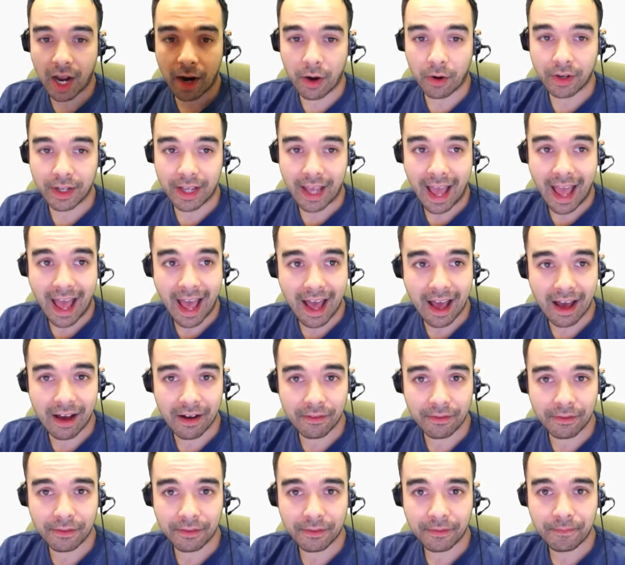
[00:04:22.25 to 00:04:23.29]
I already
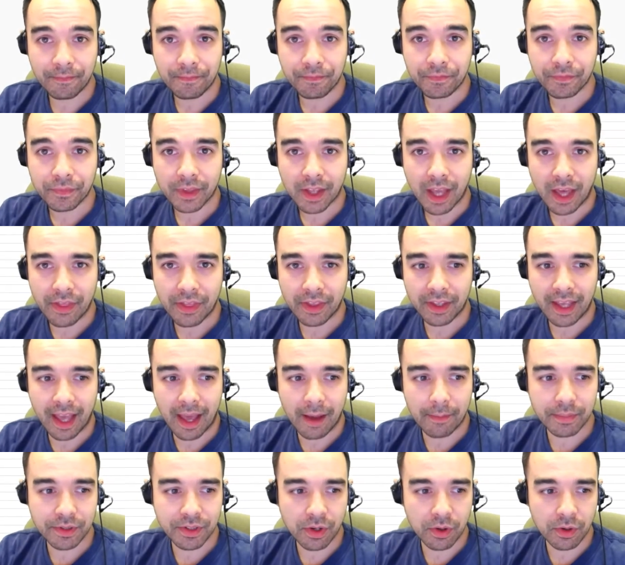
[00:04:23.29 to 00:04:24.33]
have. I think
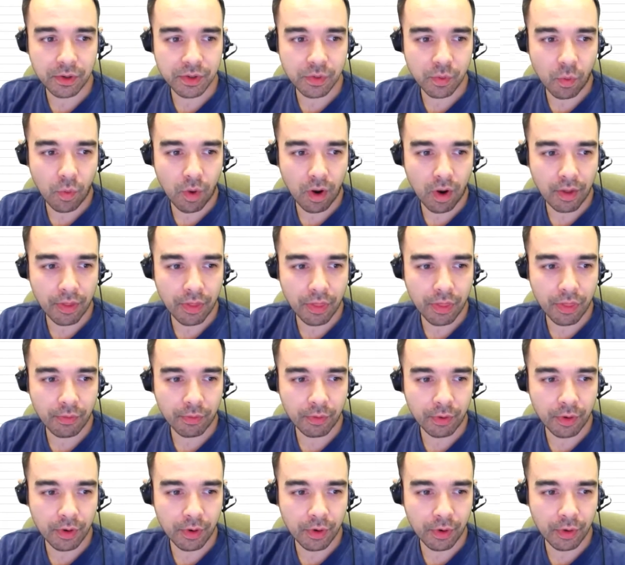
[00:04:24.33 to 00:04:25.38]
episodes 1
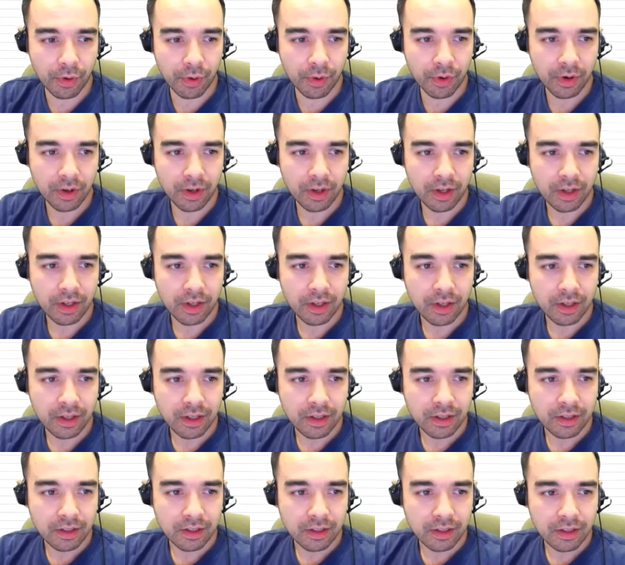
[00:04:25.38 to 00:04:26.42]
through,
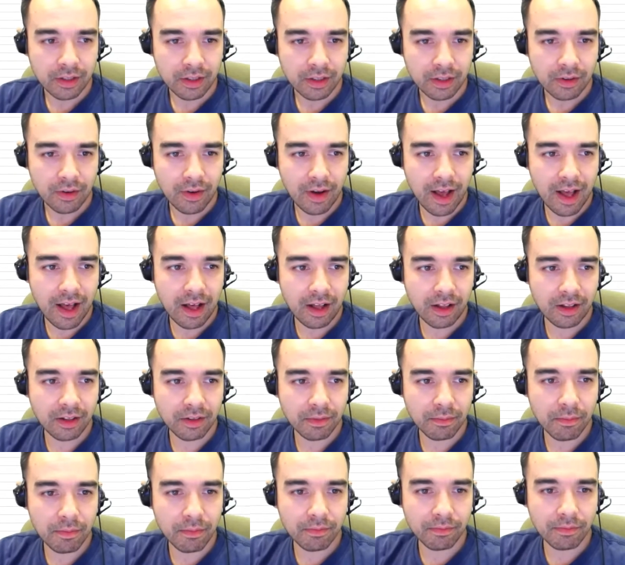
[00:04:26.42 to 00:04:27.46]

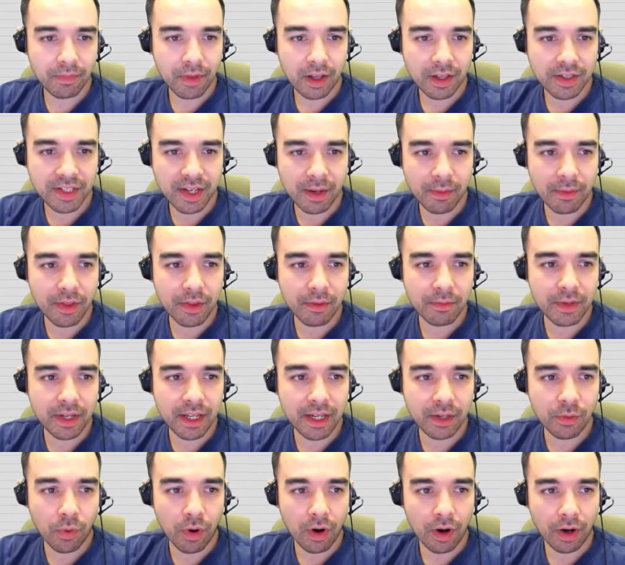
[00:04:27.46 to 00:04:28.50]
some of them
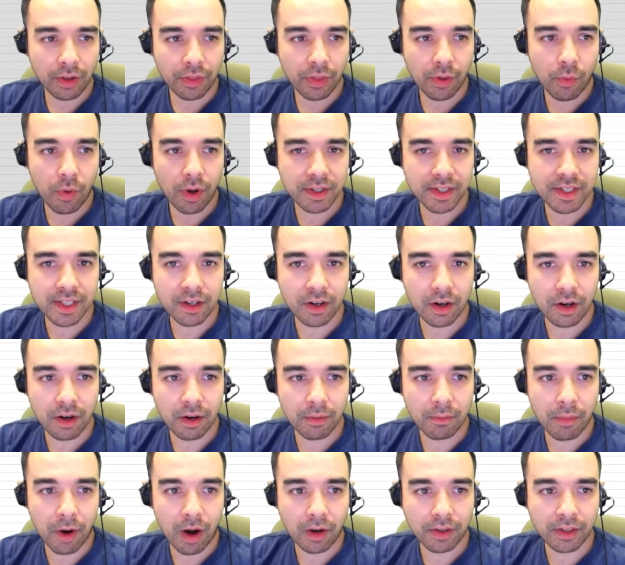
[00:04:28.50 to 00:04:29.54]
need work. The ones that
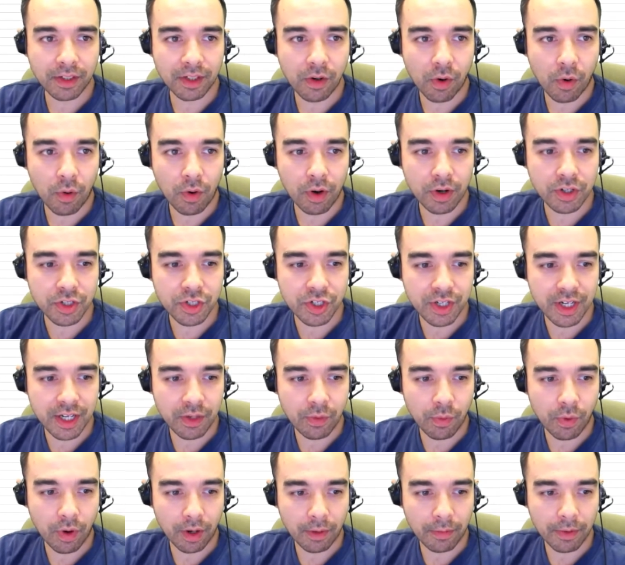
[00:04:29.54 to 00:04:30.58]
are marked in orange
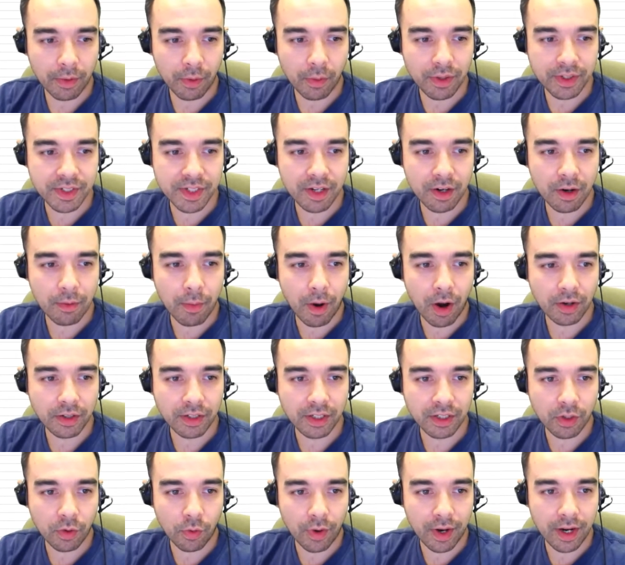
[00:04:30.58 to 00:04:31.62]
need work, but the ones that are marked
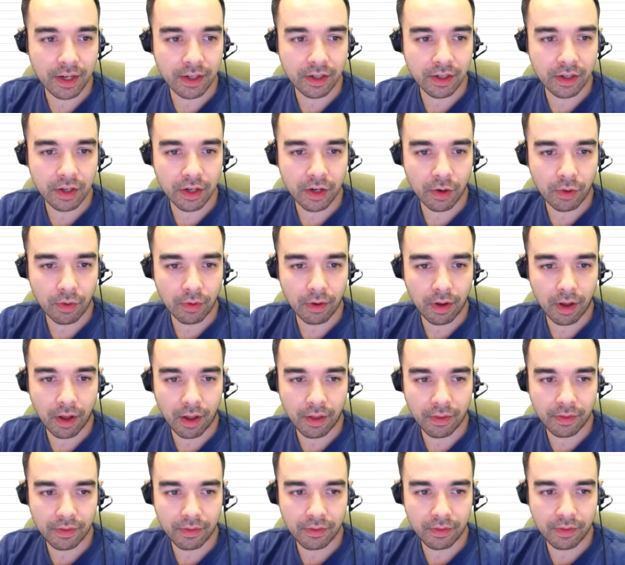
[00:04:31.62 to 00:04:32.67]
in green,
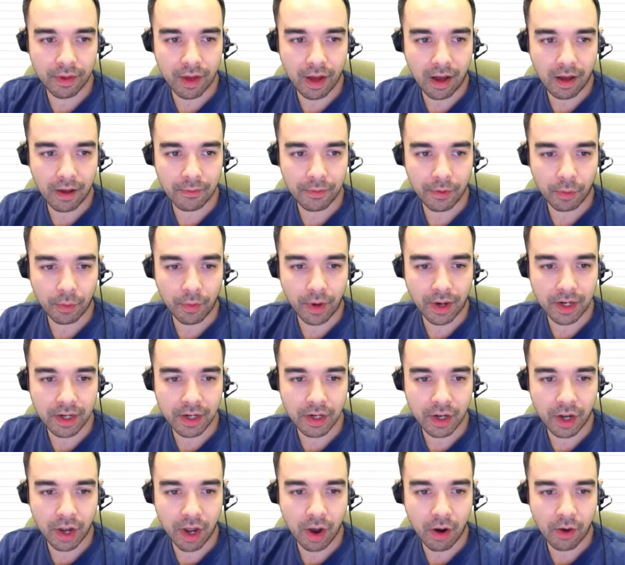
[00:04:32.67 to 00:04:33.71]
they're ready to
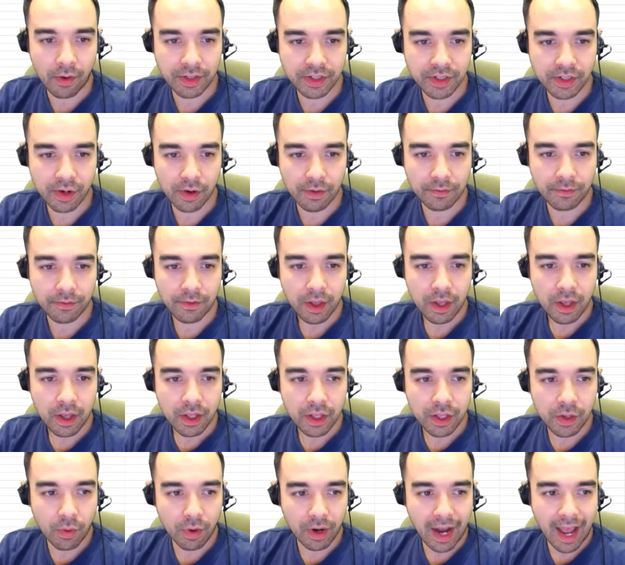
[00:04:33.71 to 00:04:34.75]
go. And so if
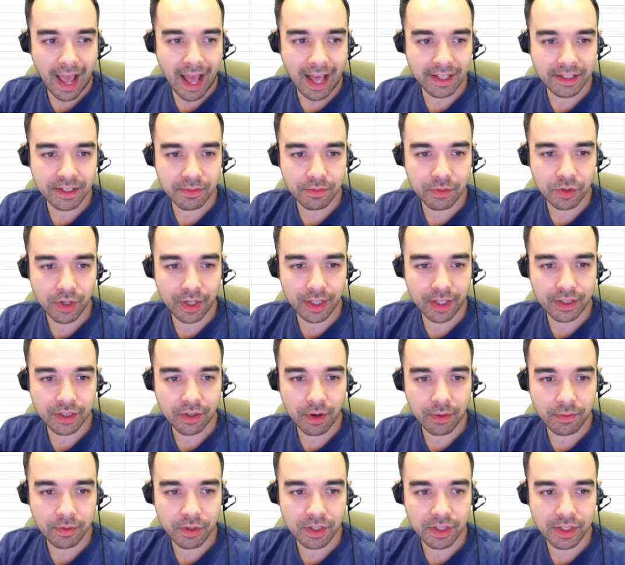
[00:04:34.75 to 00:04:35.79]
you want to add some
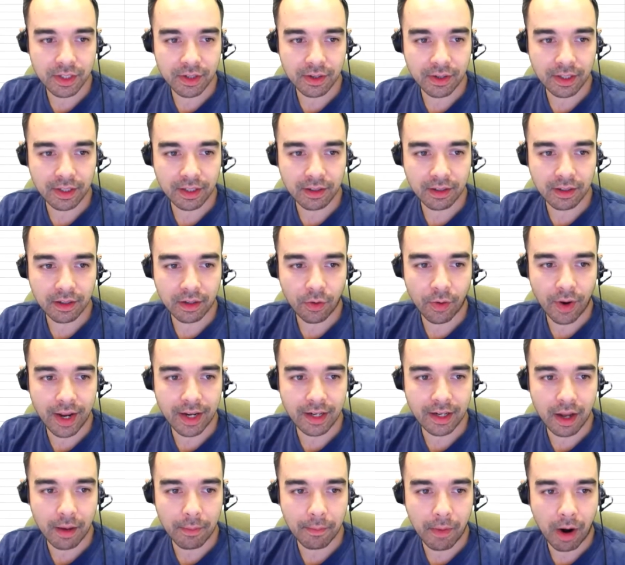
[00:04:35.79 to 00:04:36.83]
transcriptions, you can create
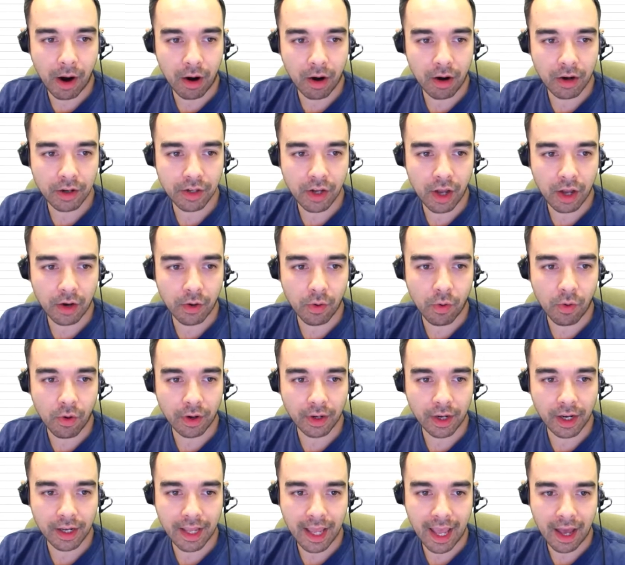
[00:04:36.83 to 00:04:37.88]
an
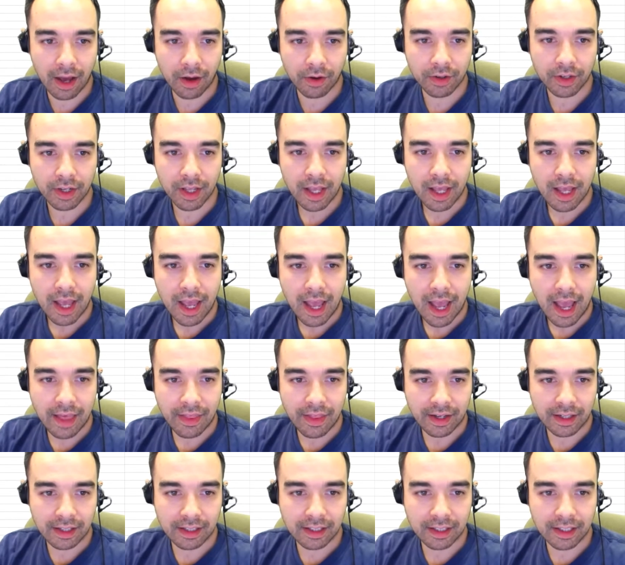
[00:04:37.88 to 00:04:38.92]
amara.org account and
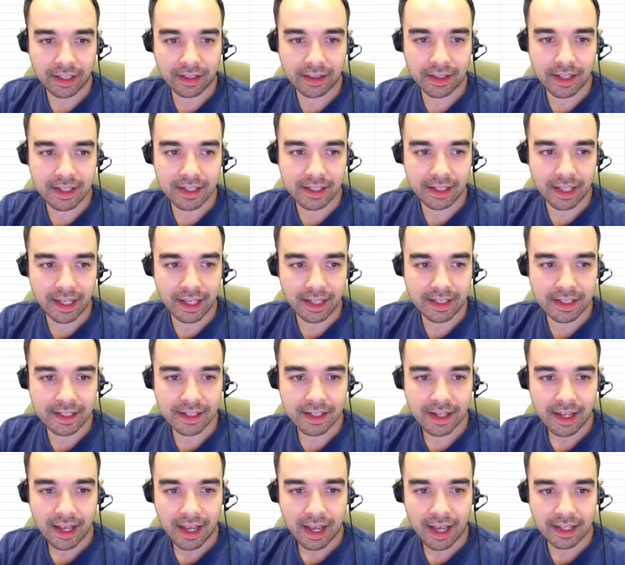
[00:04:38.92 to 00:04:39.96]
then click these links
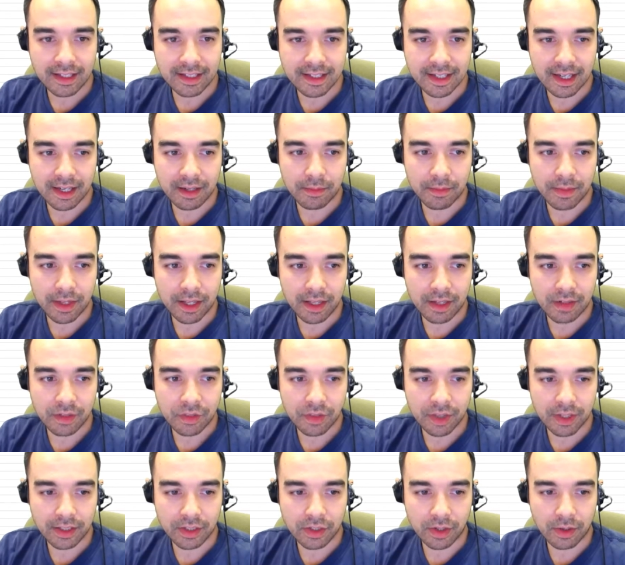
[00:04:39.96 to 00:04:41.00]
and send me
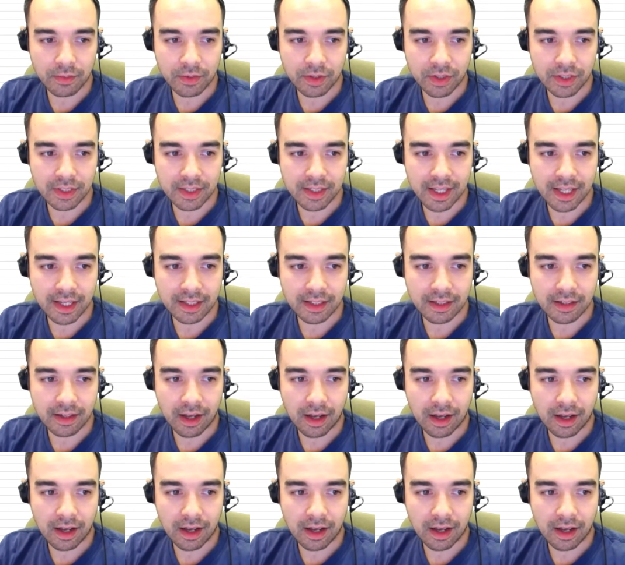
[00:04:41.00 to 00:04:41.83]
transcriptions that,